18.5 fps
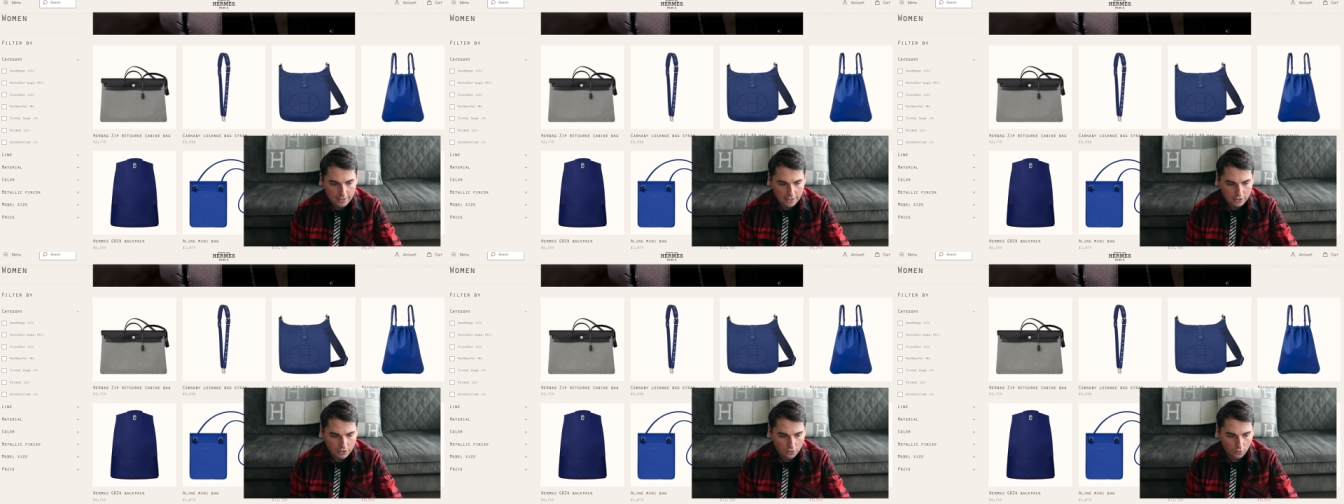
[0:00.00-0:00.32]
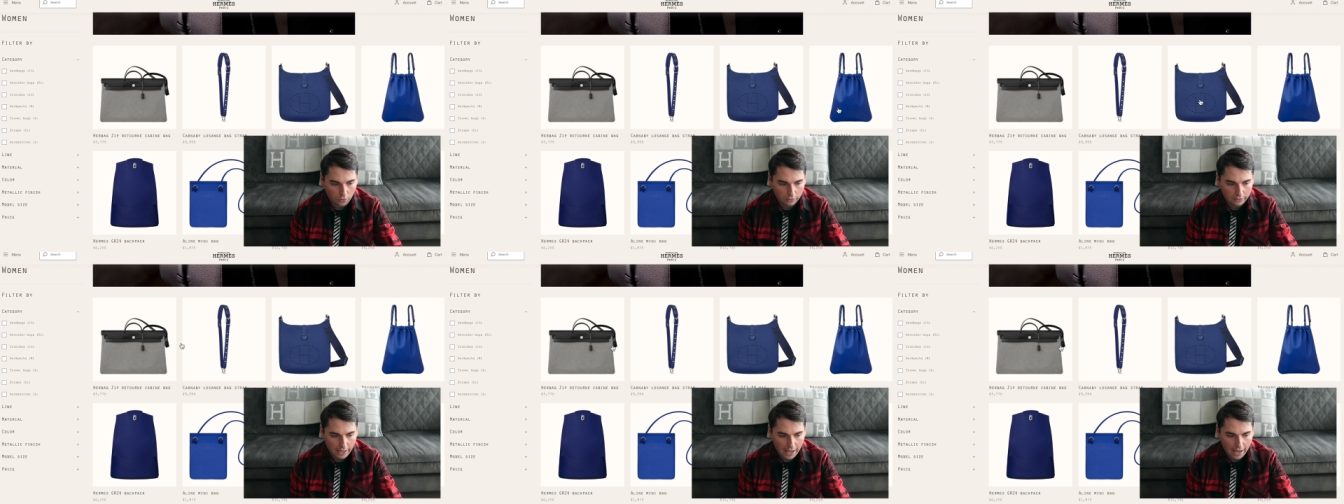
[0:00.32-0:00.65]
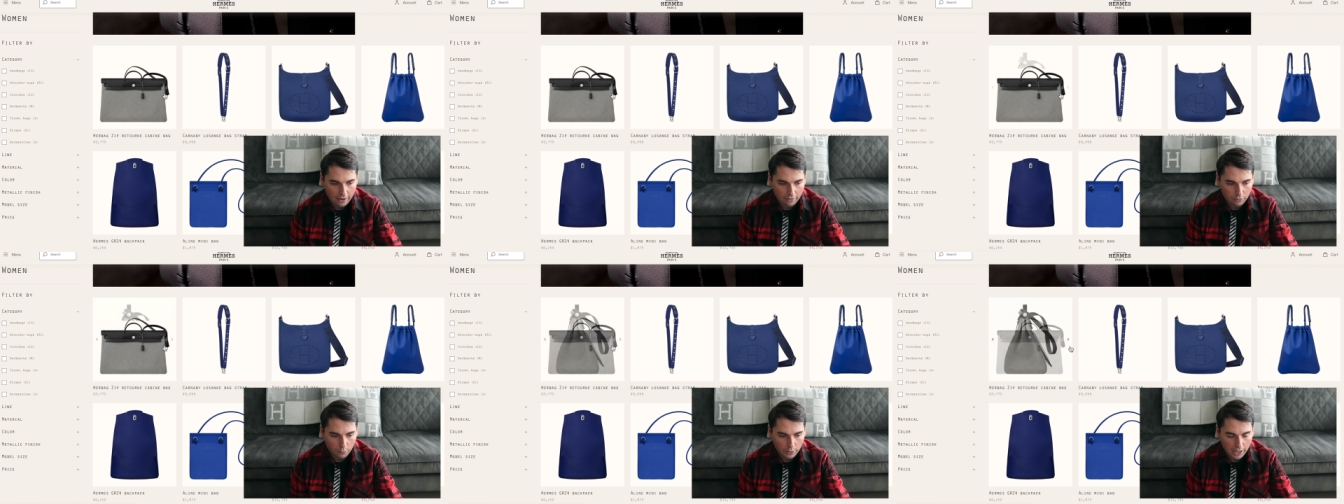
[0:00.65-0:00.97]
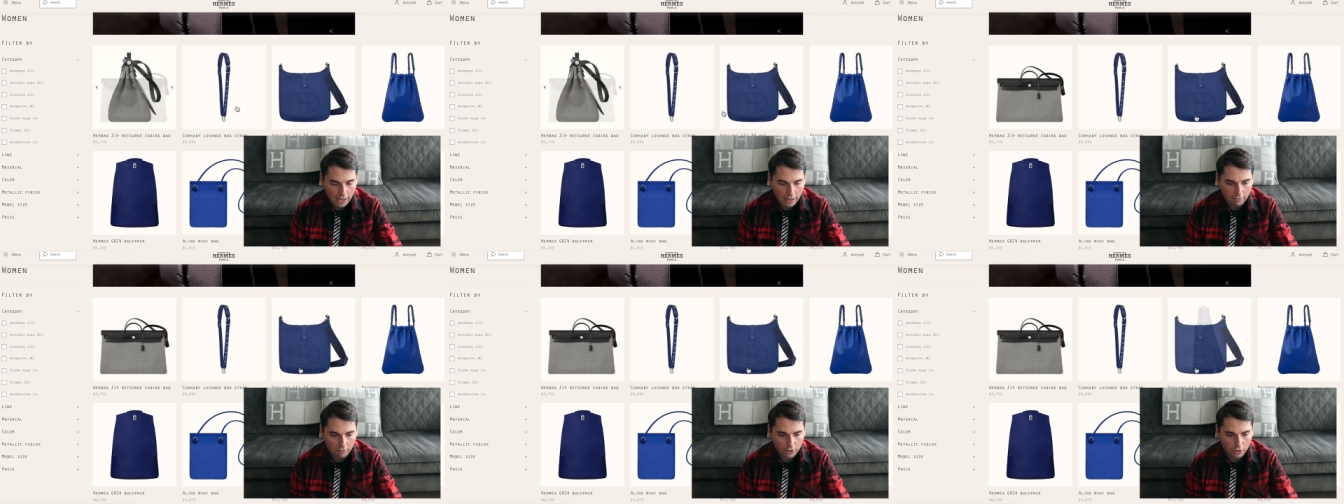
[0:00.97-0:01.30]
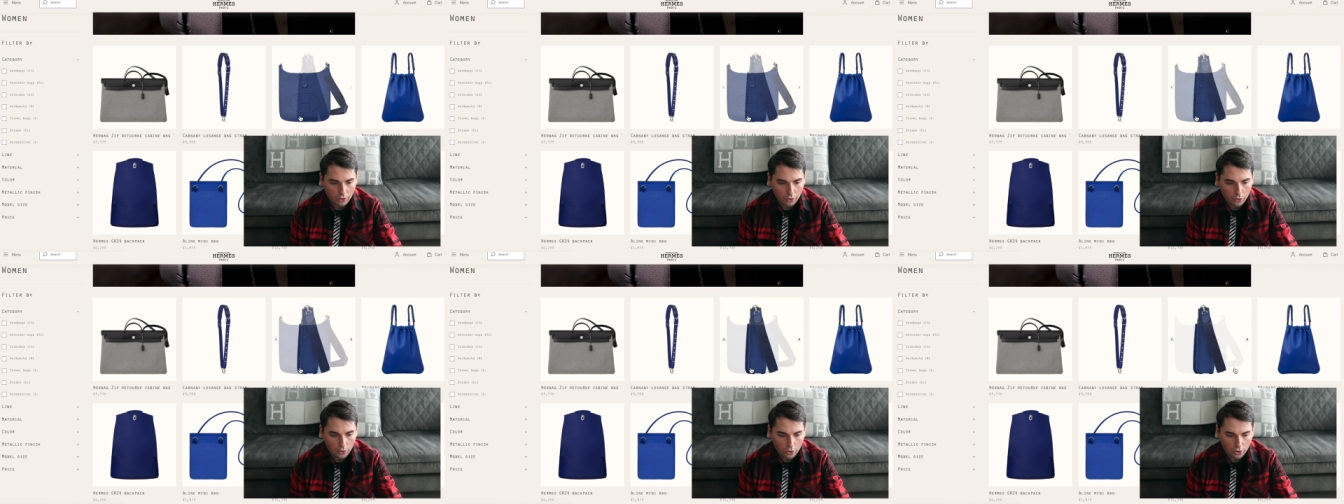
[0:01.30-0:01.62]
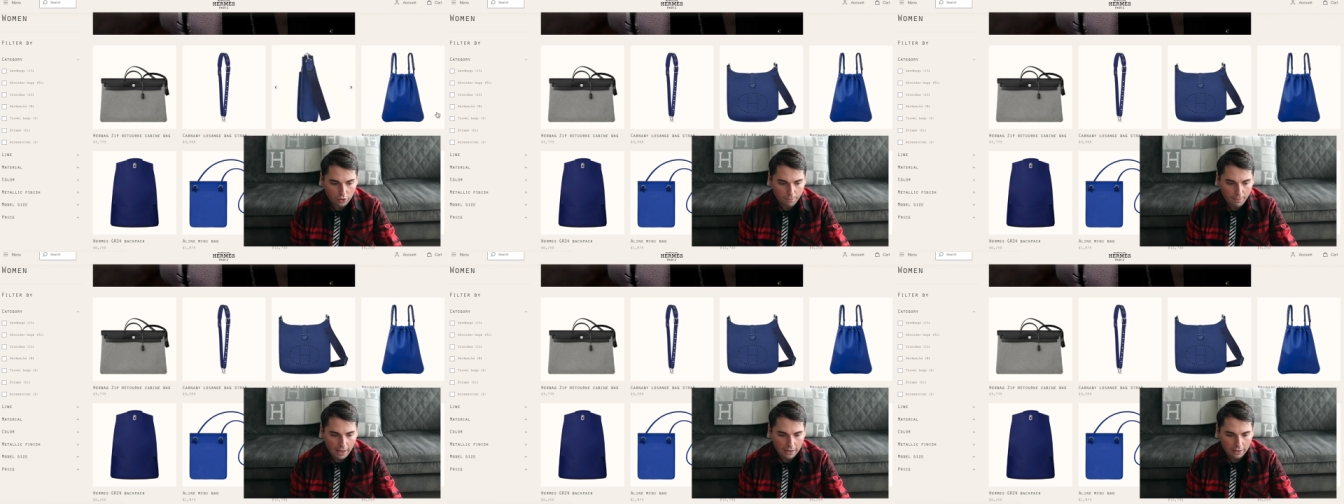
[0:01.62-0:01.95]
I scroll down, we have another
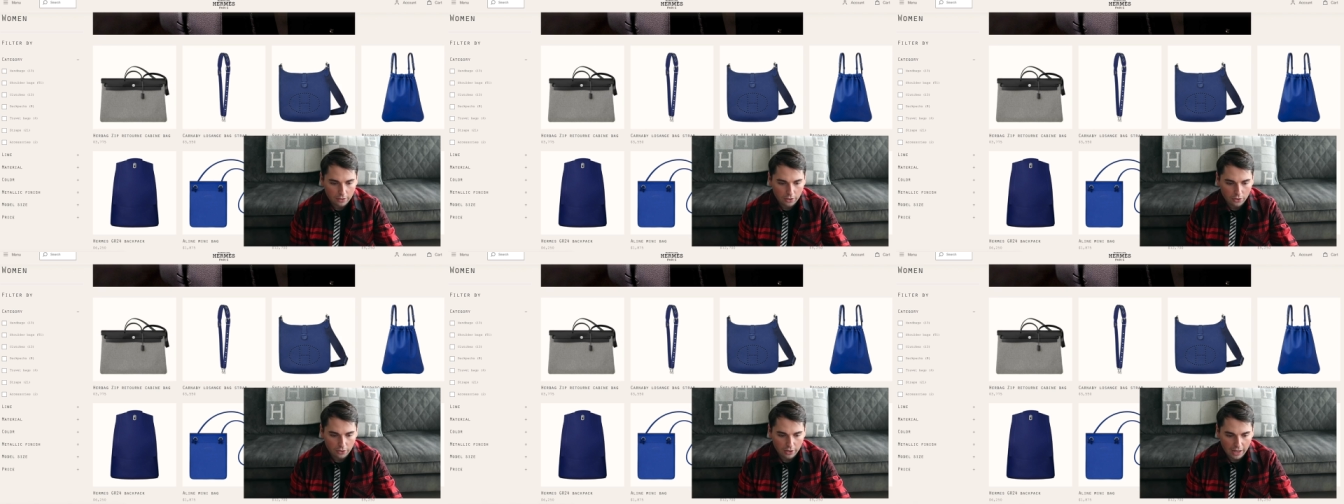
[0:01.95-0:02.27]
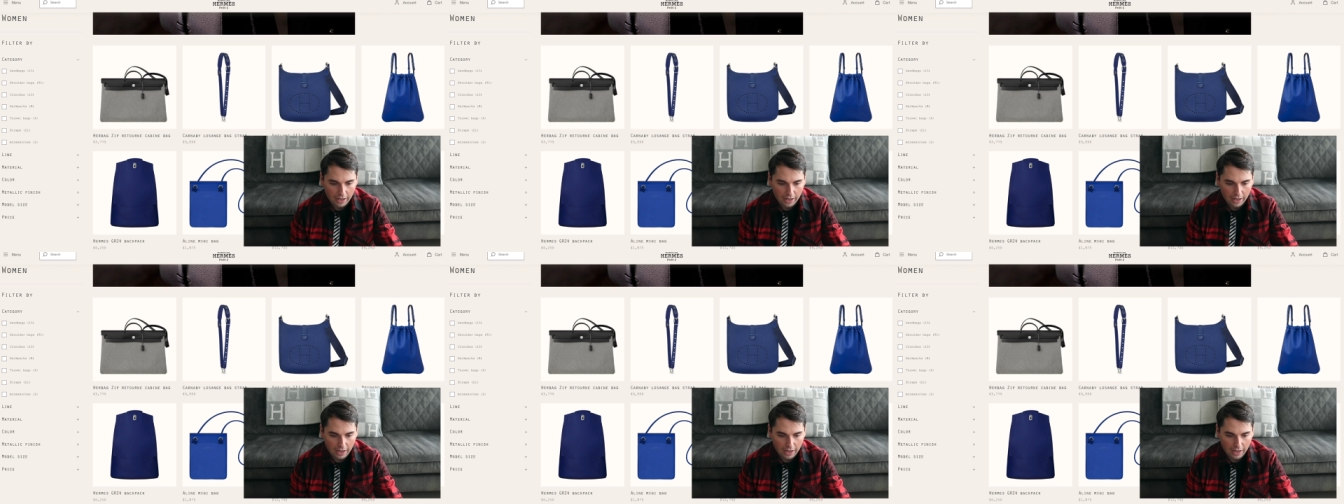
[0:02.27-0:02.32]
Herbag, another